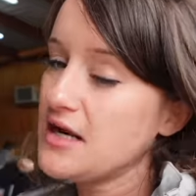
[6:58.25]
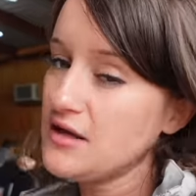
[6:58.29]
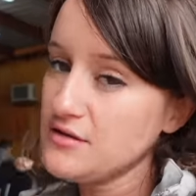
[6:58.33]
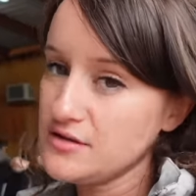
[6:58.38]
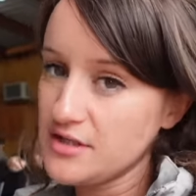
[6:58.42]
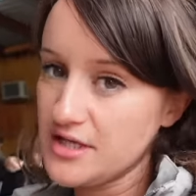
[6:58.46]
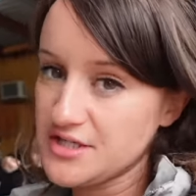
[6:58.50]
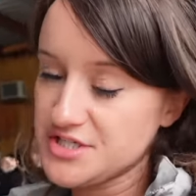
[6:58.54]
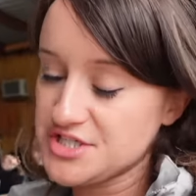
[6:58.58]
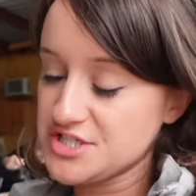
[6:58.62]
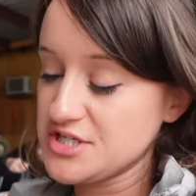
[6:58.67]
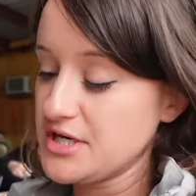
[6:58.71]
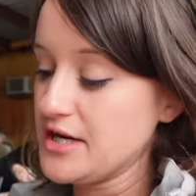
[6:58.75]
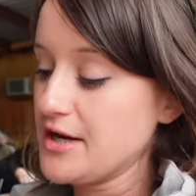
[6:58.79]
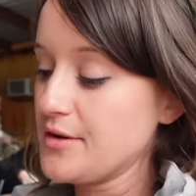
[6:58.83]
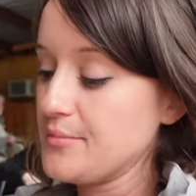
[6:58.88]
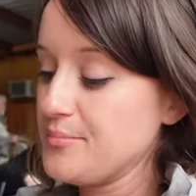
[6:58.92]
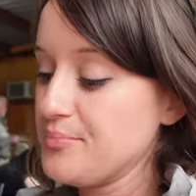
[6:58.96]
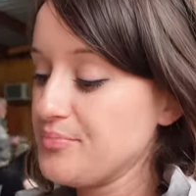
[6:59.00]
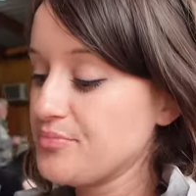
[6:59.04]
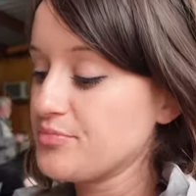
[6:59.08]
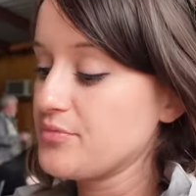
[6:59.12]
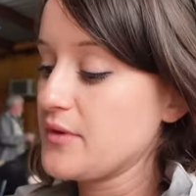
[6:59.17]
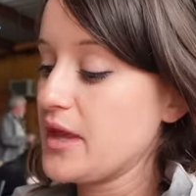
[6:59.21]
now lunchtime
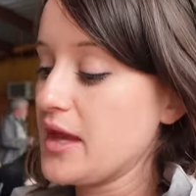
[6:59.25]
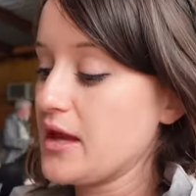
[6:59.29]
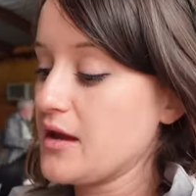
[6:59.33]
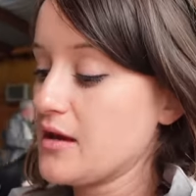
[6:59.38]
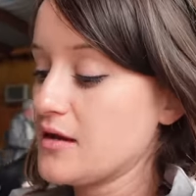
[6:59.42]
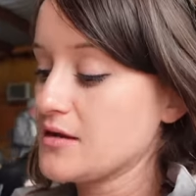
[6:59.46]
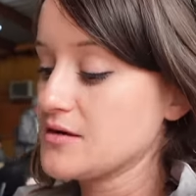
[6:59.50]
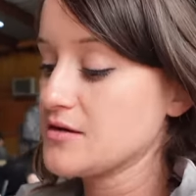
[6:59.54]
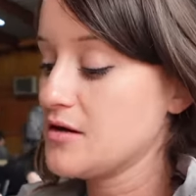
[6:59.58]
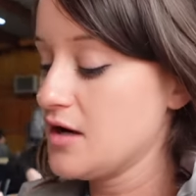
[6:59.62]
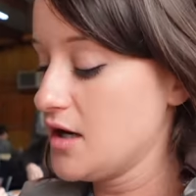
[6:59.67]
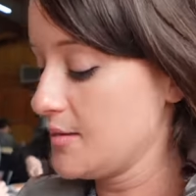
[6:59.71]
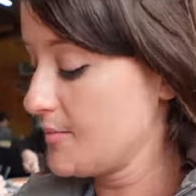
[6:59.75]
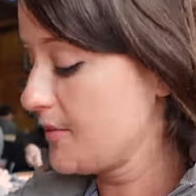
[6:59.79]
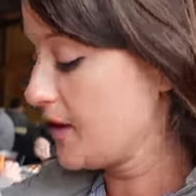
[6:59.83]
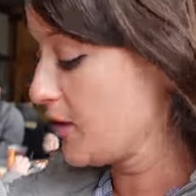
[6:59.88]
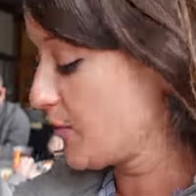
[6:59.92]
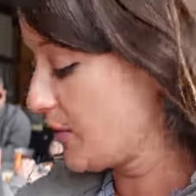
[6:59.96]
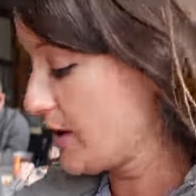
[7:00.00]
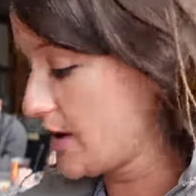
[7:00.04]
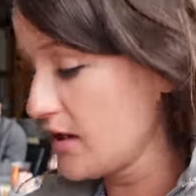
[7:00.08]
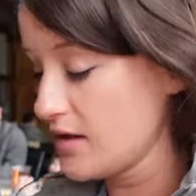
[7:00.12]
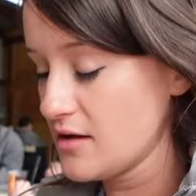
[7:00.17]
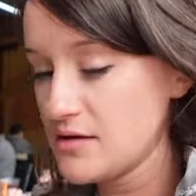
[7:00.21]
and on
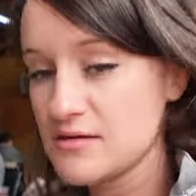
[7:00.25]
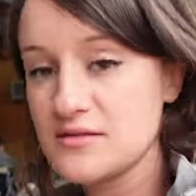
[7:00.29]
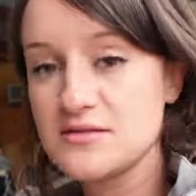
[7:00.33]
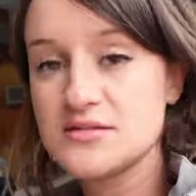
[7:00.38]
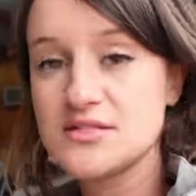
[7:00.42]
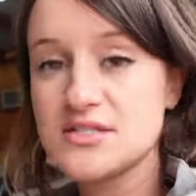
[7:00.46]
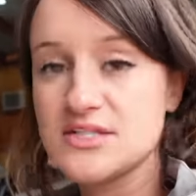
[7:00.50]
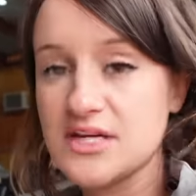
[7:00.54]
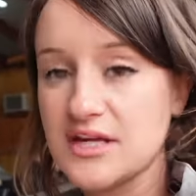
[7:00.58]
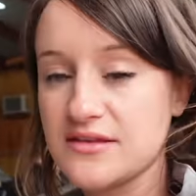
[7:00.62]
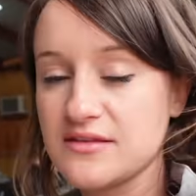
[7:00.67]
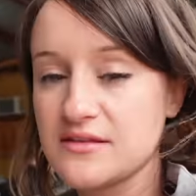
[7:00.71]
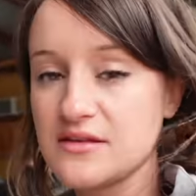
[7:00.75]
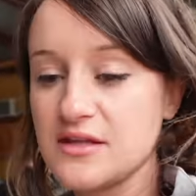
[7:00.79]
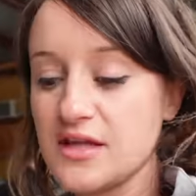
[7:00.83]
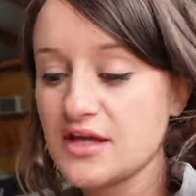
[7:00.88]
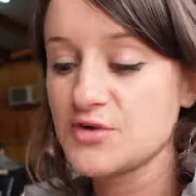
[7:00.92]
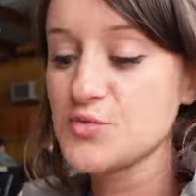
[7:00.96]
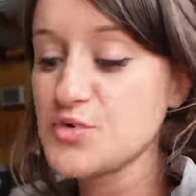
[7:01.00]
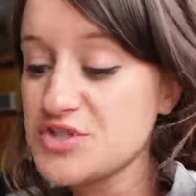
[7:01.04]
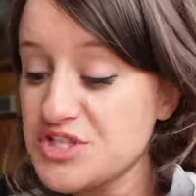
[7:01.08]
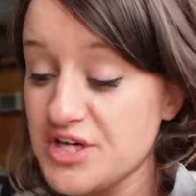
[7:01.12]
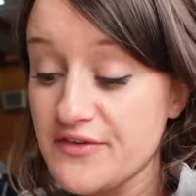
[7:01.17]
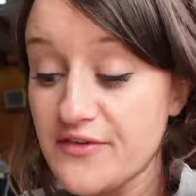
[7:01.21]
my way to get the
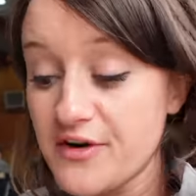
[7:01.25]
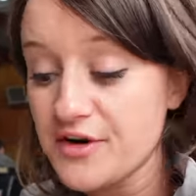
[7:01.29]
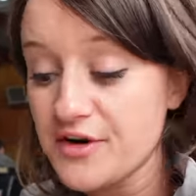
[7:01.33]
lunch, which I've